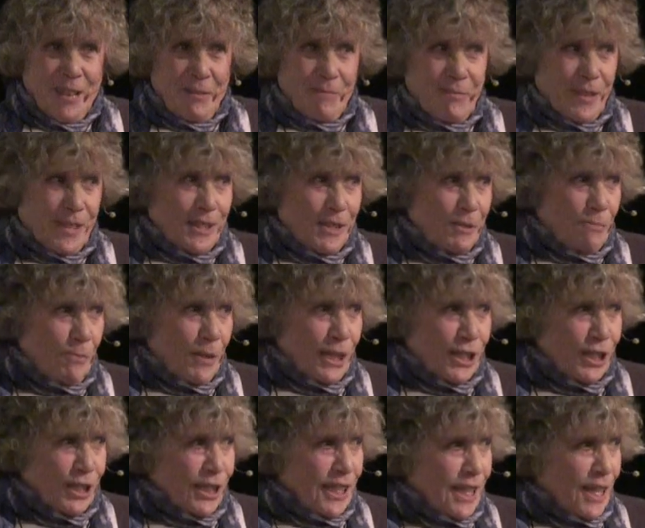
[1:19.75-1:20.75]
But
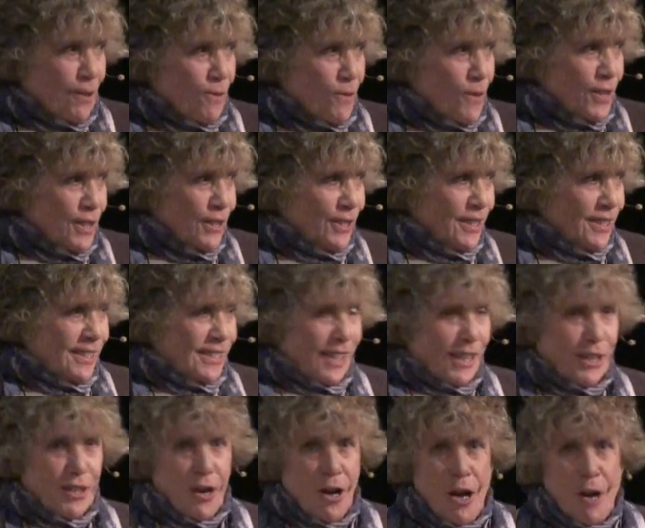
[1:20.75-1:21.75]
especially, I want to just say
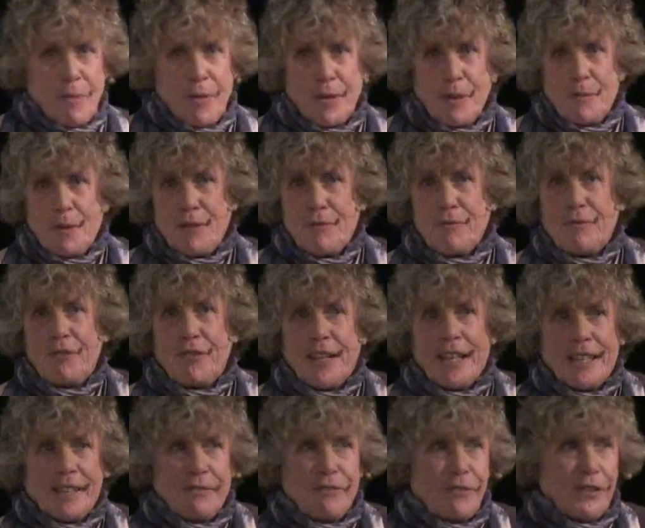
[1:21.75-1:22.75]
a comment about
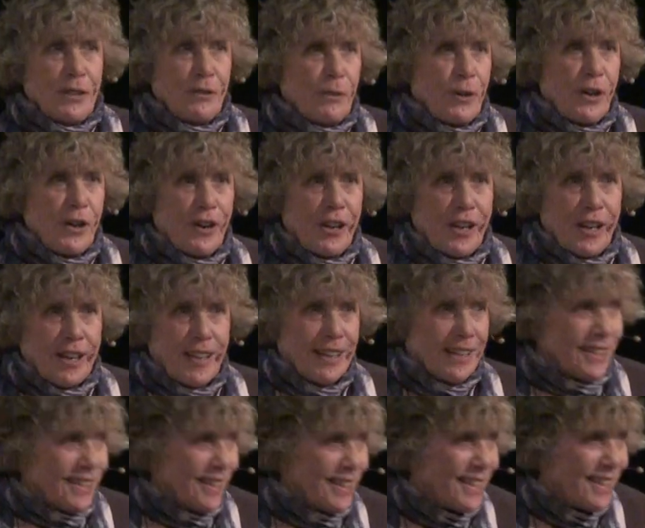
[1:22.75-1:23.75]
Finn. Finn, where are you?
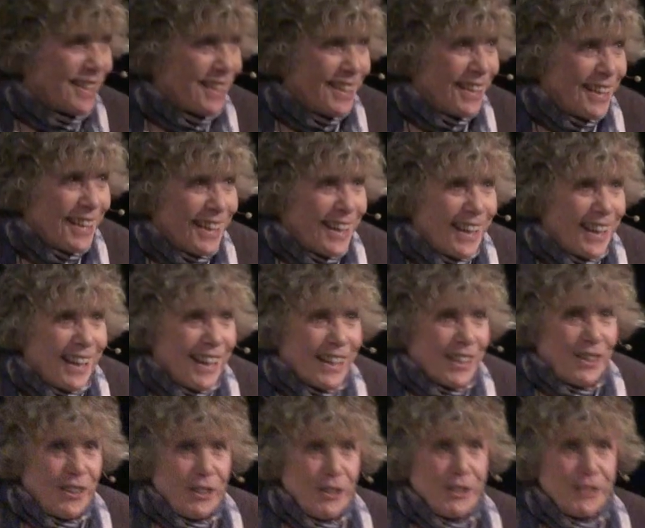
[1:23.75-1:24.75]

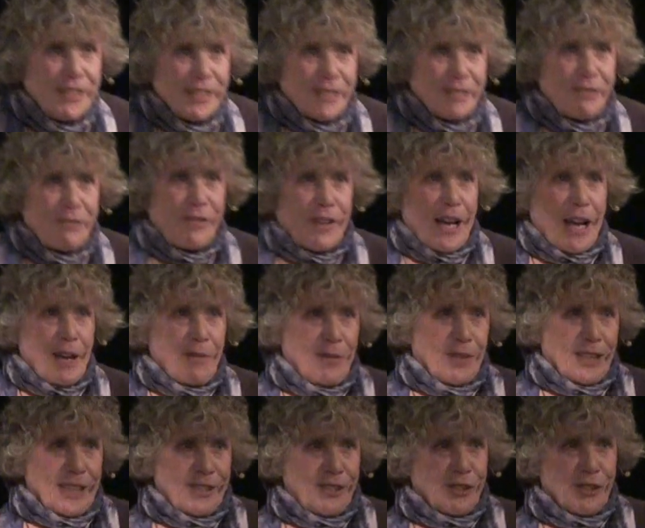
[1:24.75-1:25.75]
You did
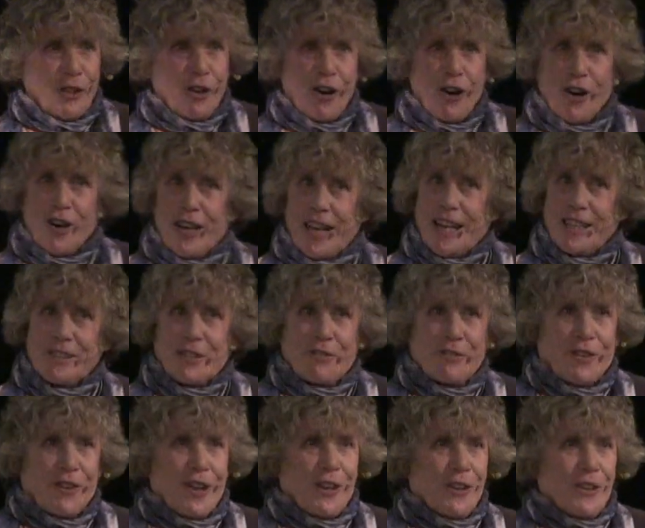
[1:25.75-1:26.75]
fabulous. You're a hard act to
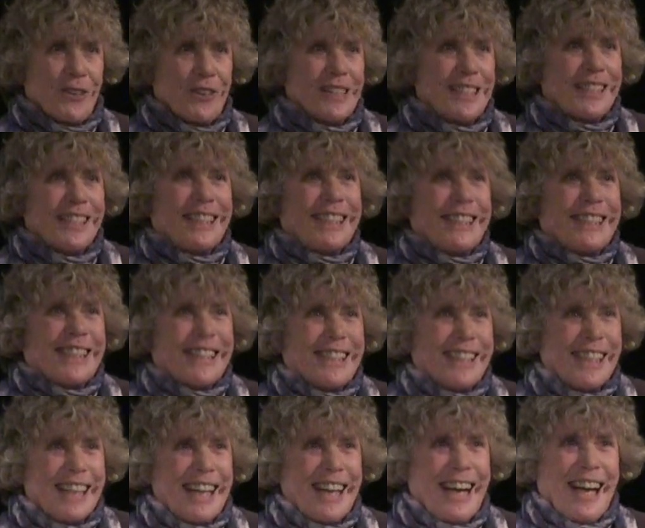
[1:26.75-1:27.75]
follow.
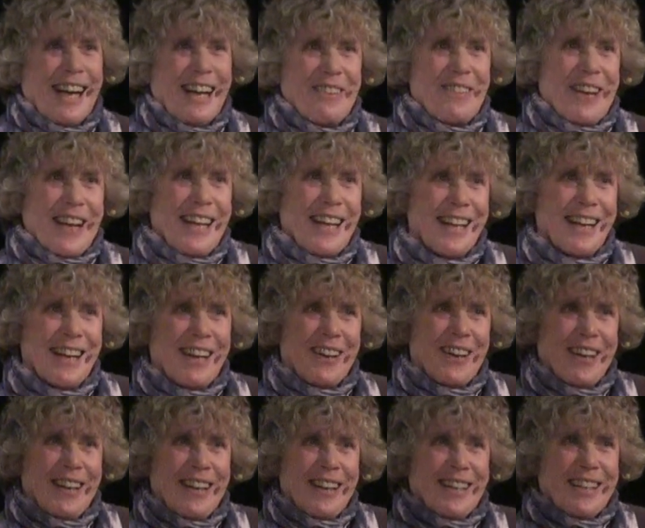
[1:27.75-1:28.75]
Anyway,
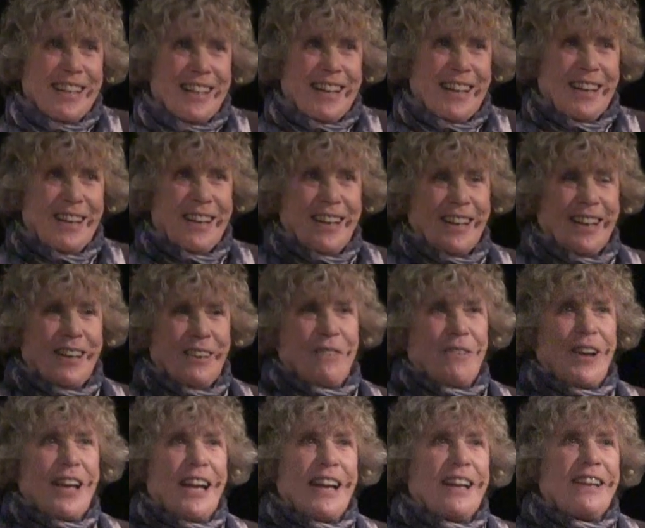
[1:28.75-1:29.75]

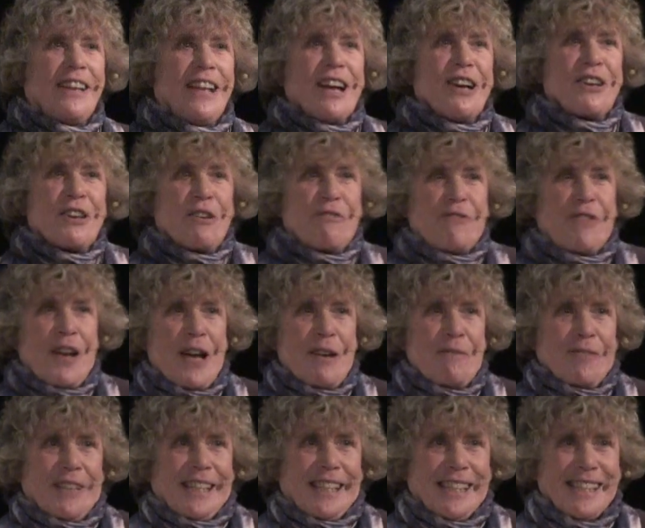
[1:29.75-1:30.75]
hooray to the Unger
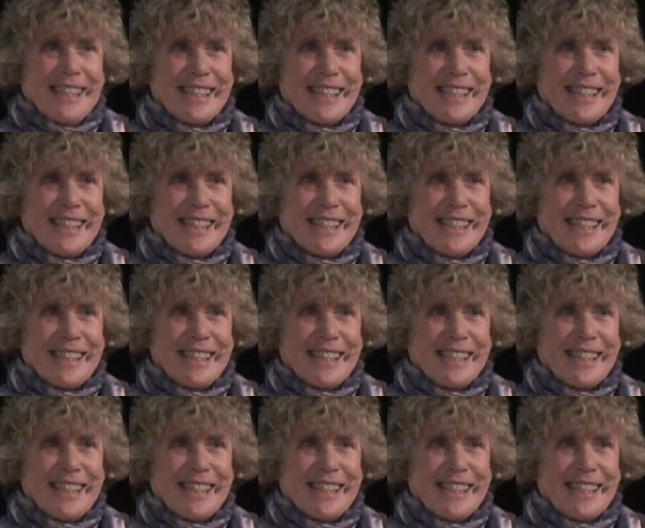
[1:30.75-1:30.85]
family.